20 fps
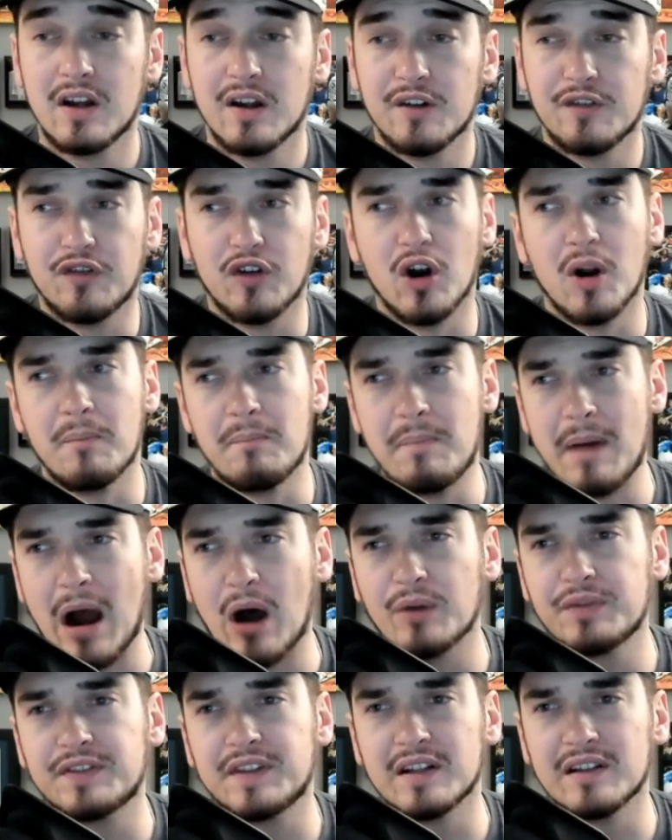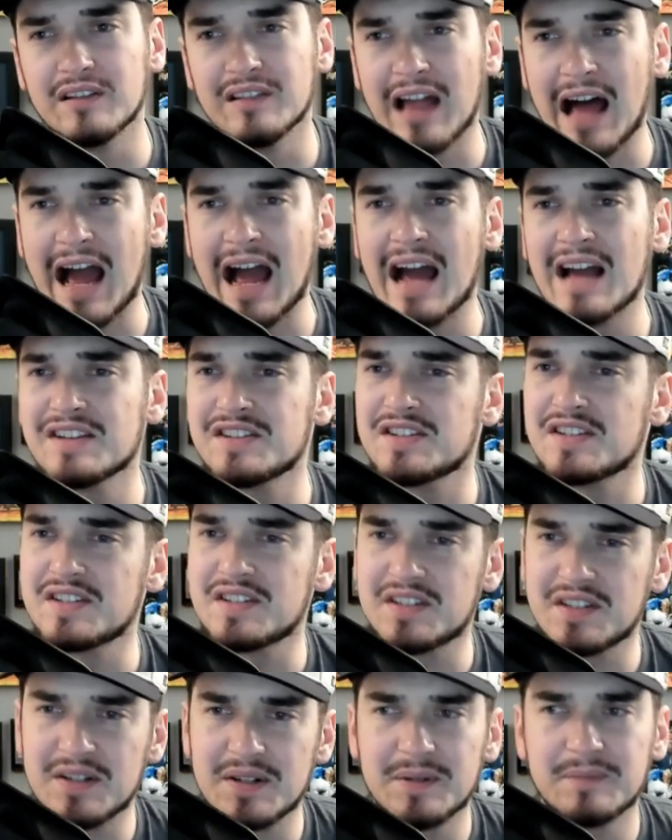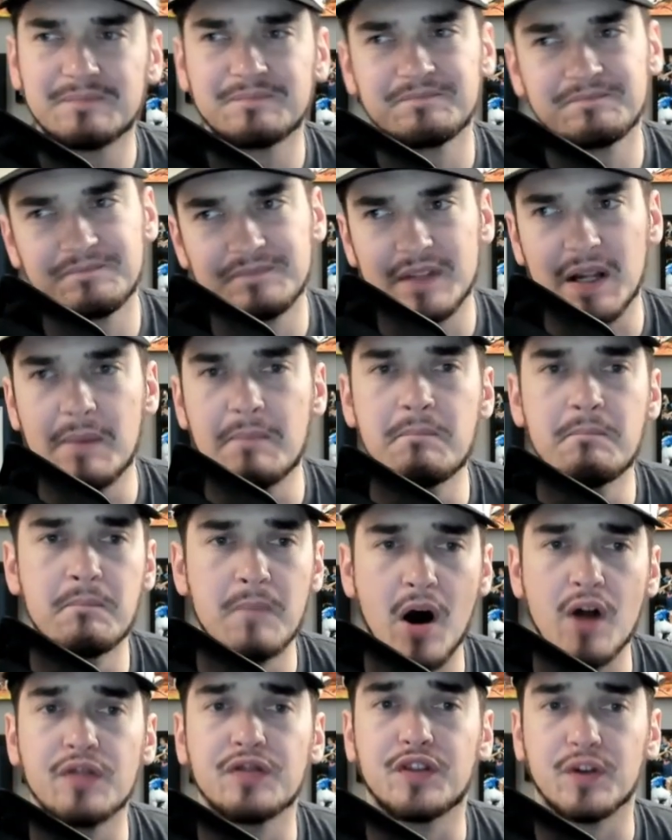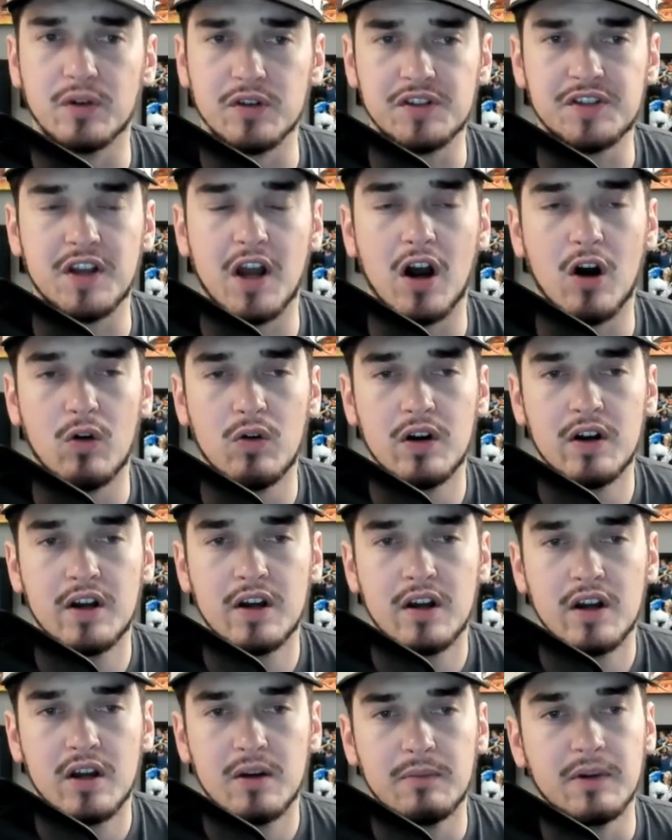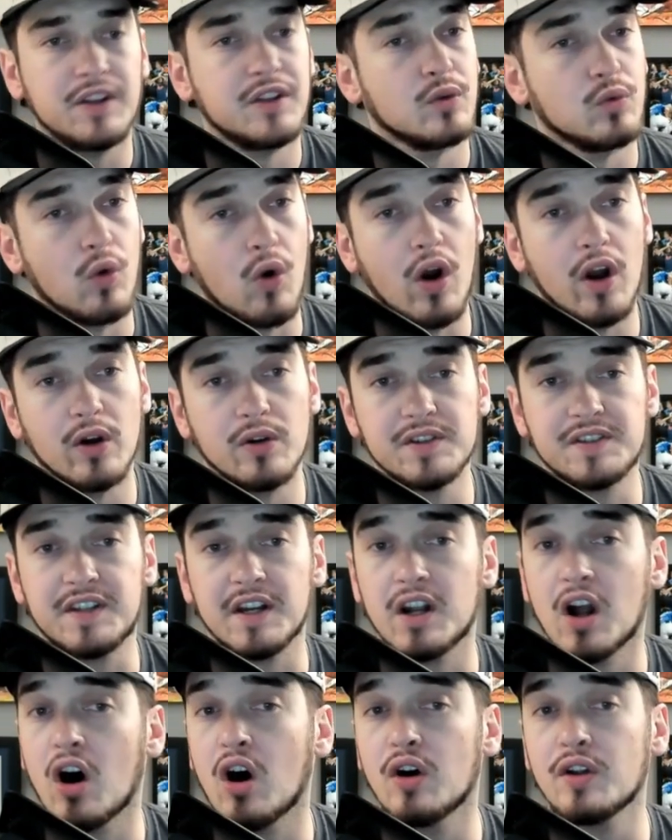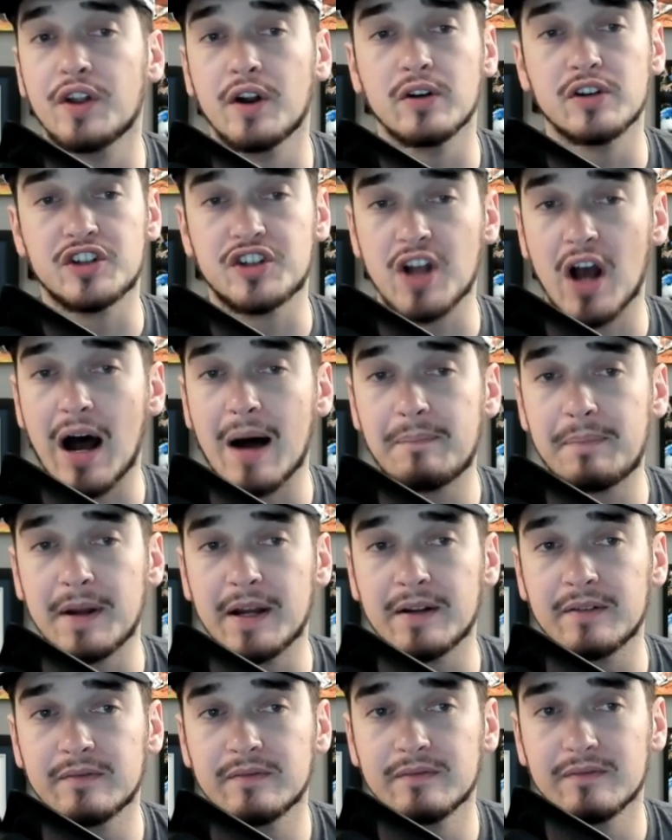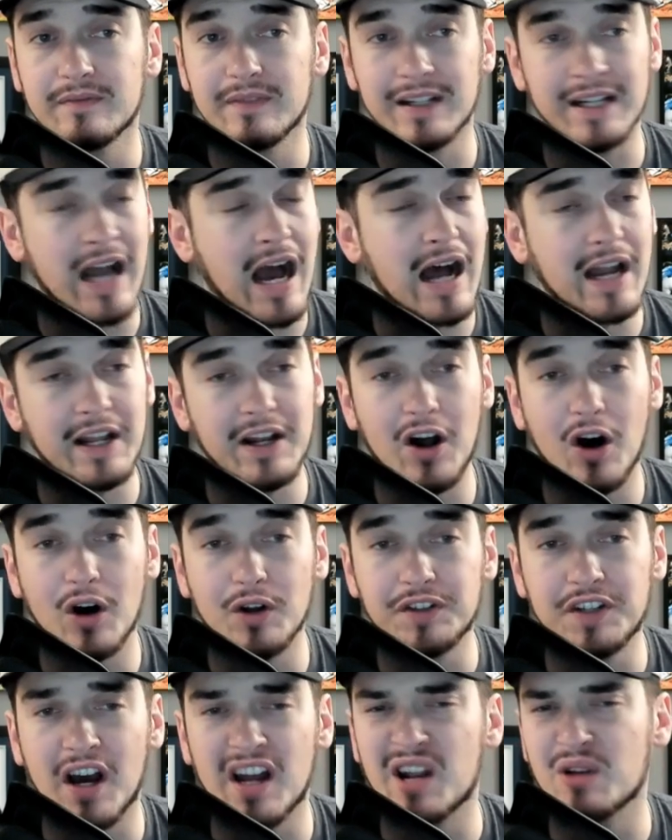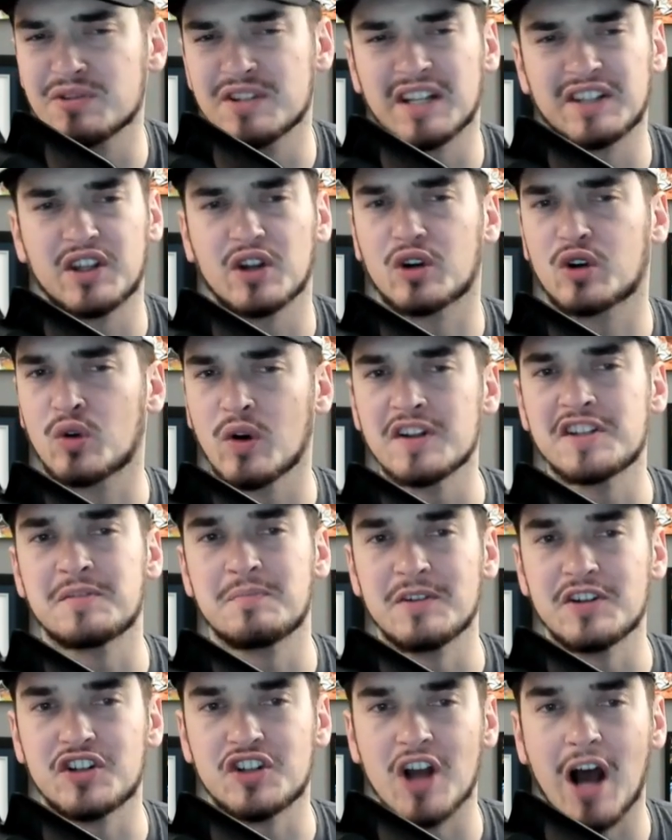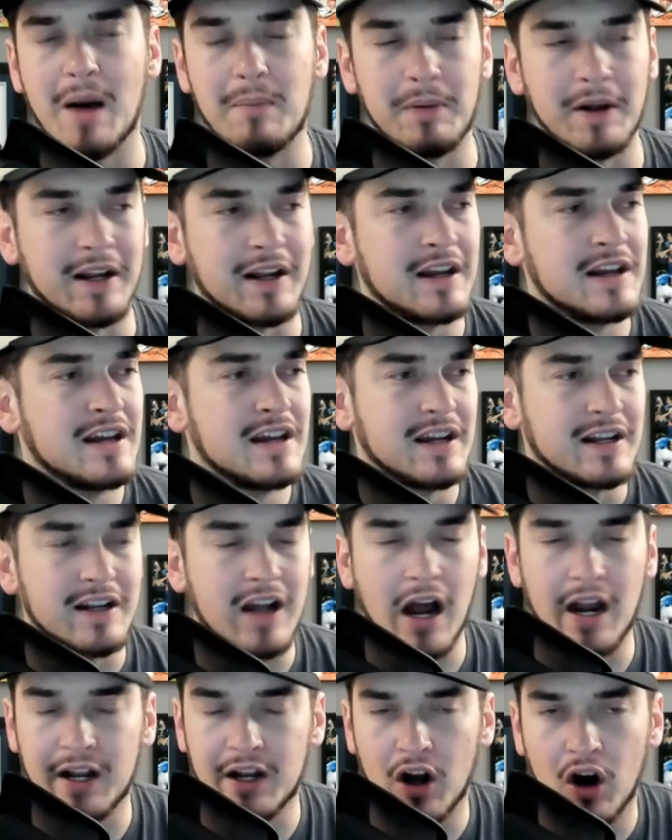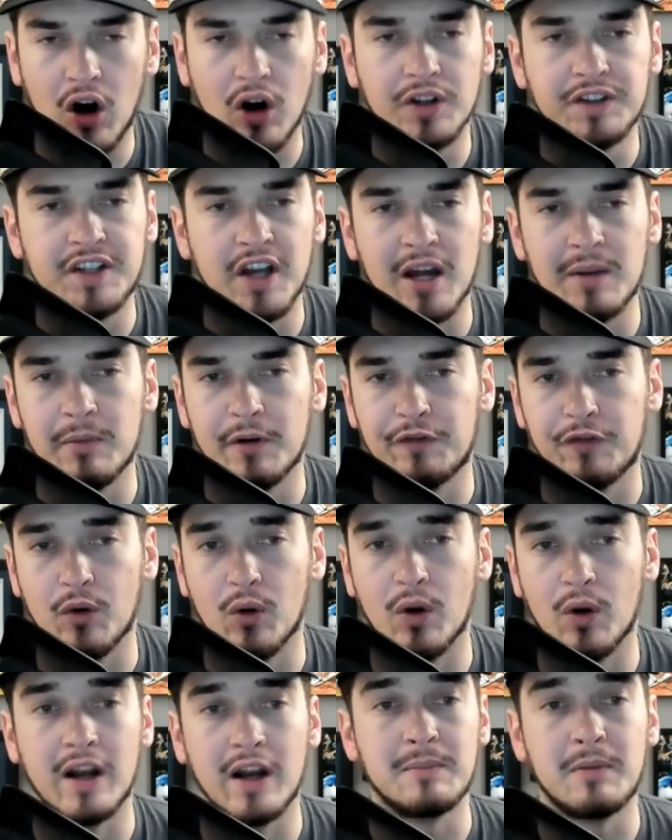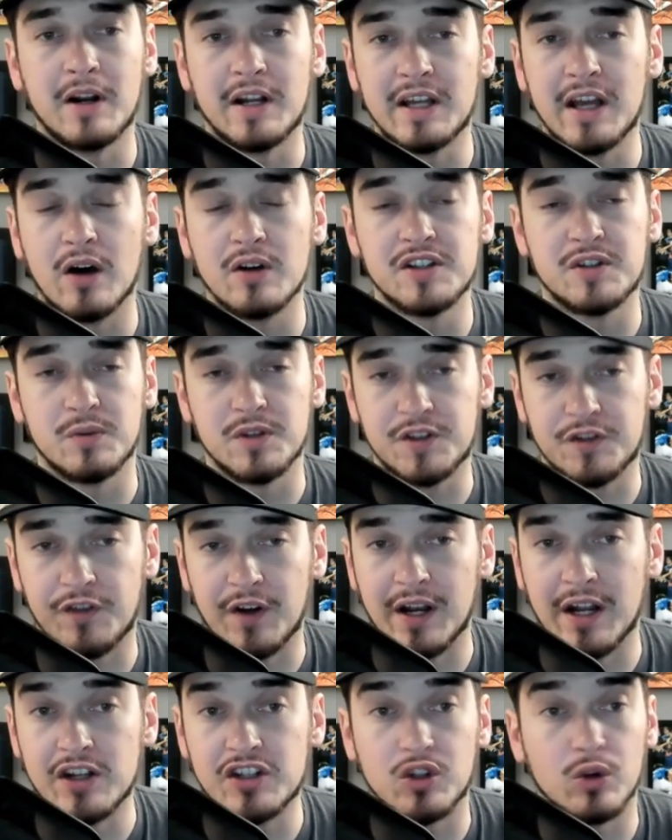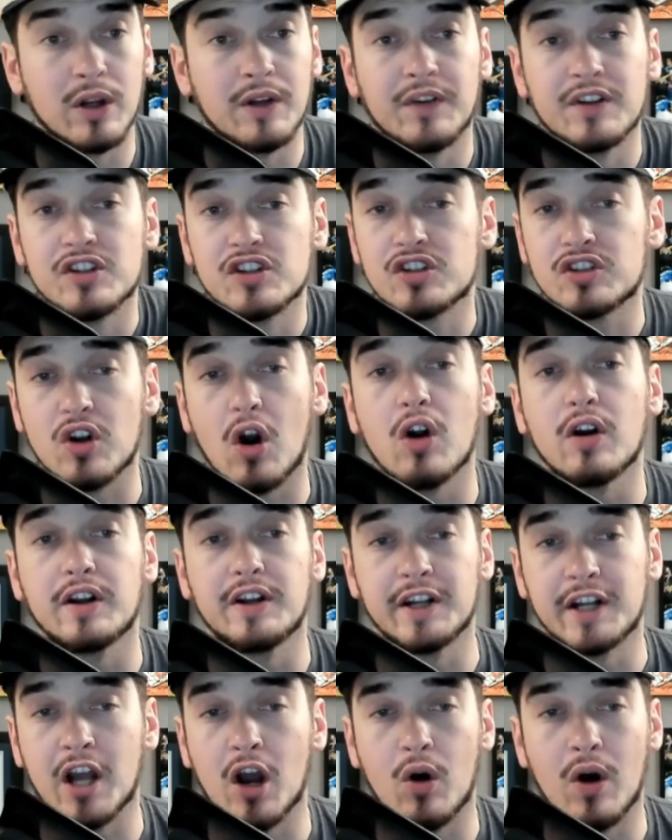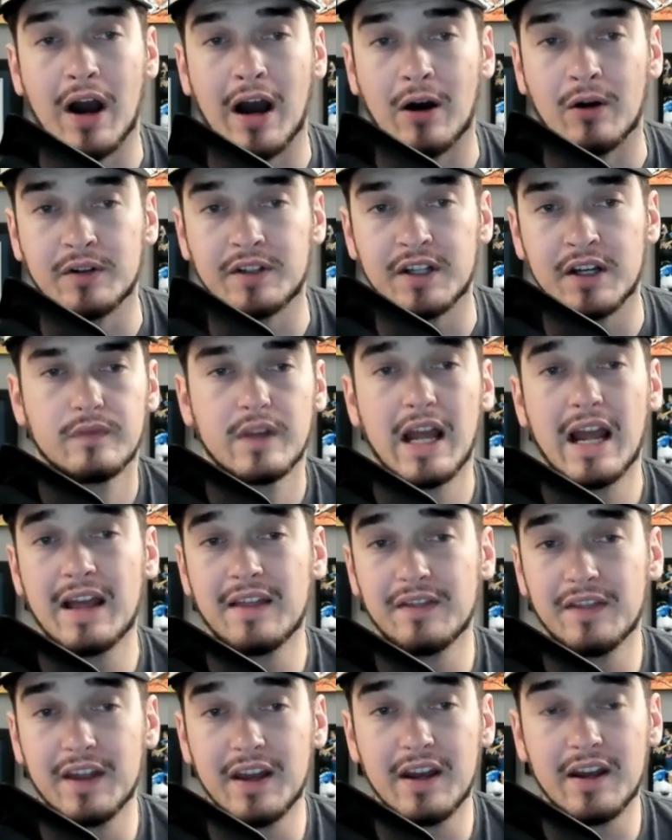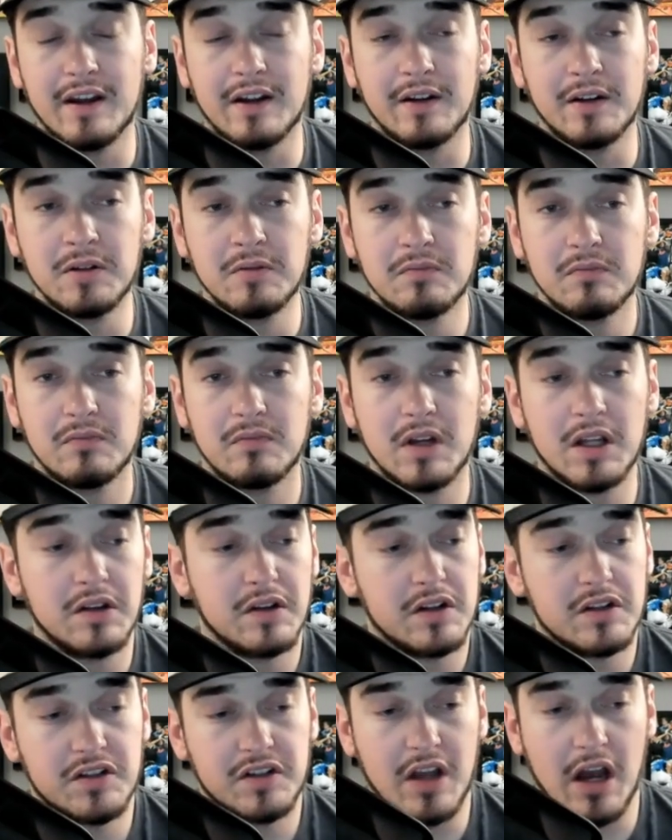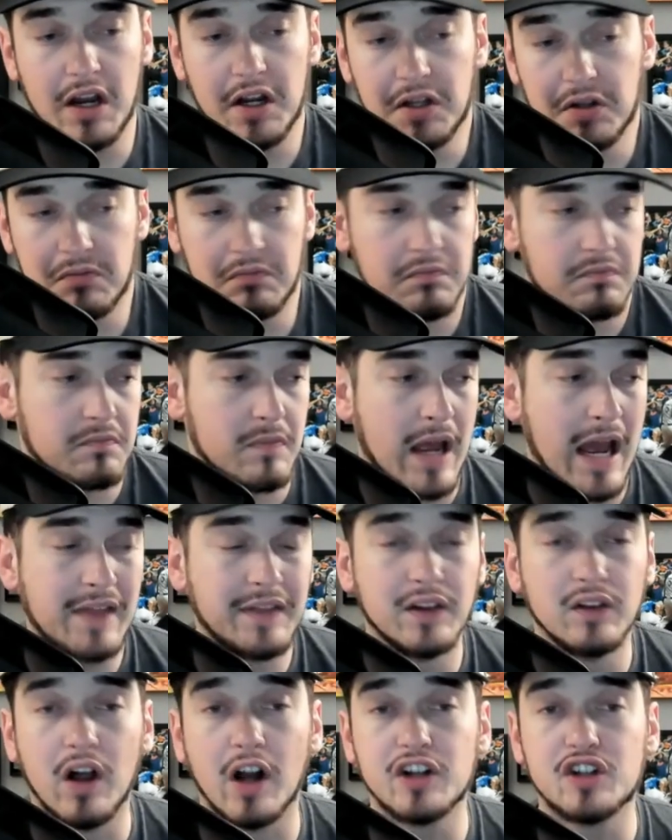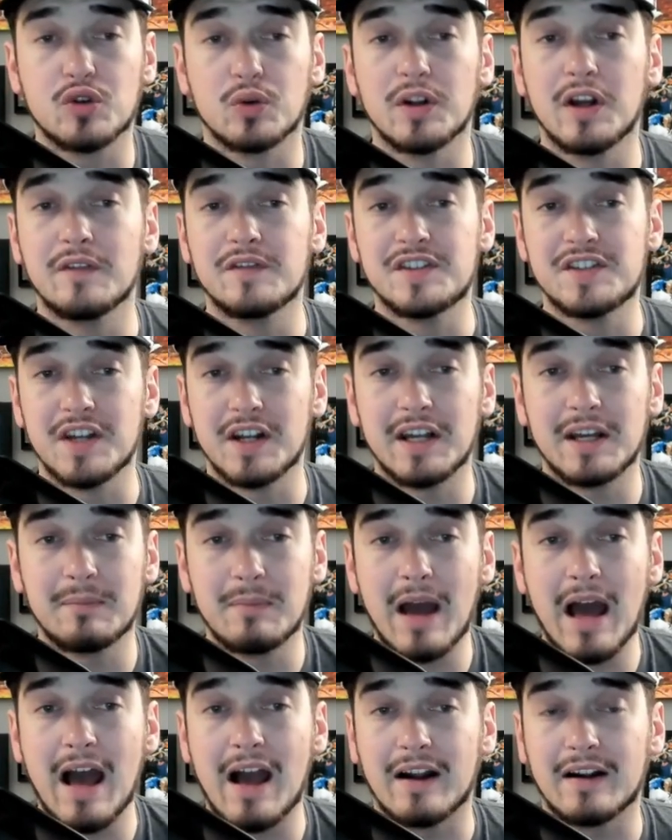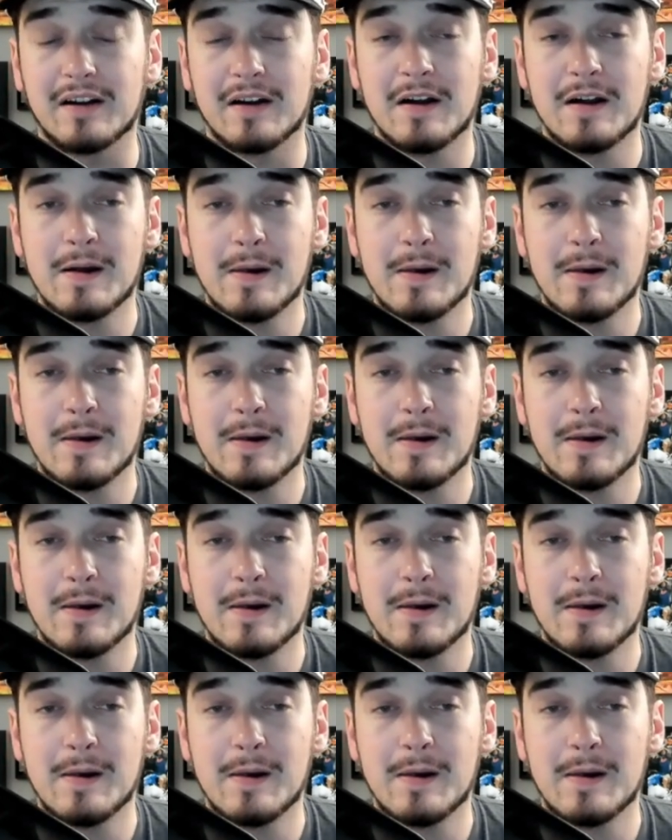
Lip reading: for about the last month or so. I mean, the Royals did all their shopping, got it all done. It was like their Christmas shopping, got it all done before anybody else was finished or even started to go out. And then they just kind of had the luxury of sitting back.